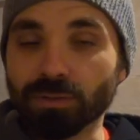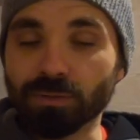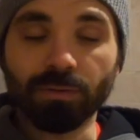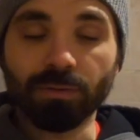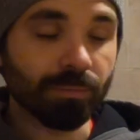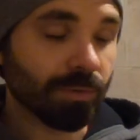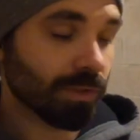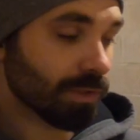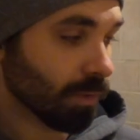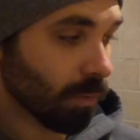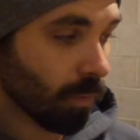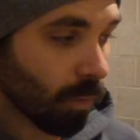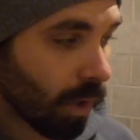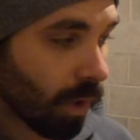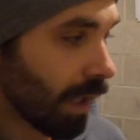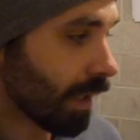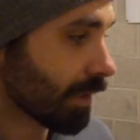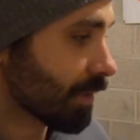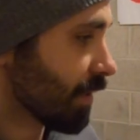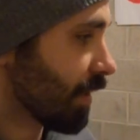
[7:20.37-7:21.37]
just gonna
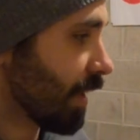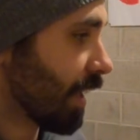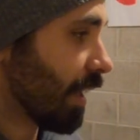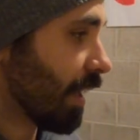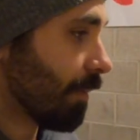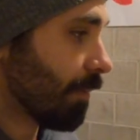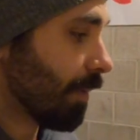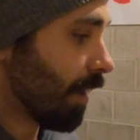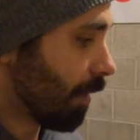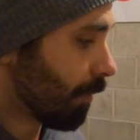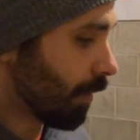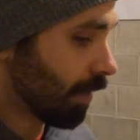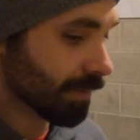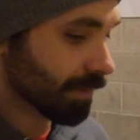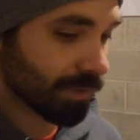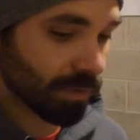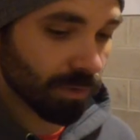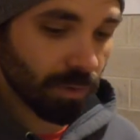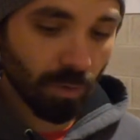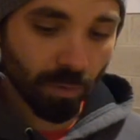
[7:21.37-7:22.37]
wash them. I'm
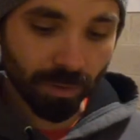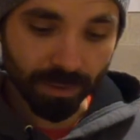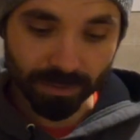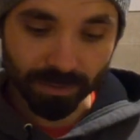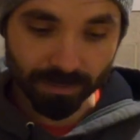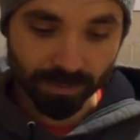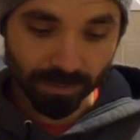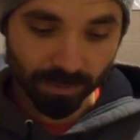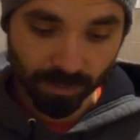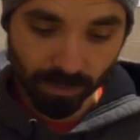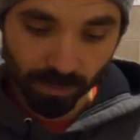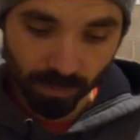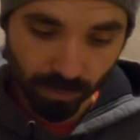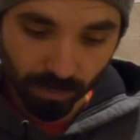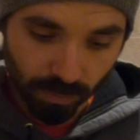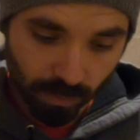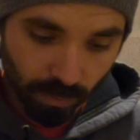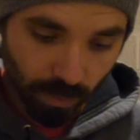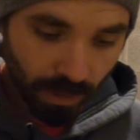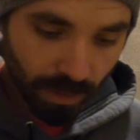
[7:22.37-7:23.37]
also going
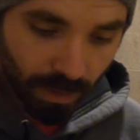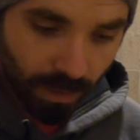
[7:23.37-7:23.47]
to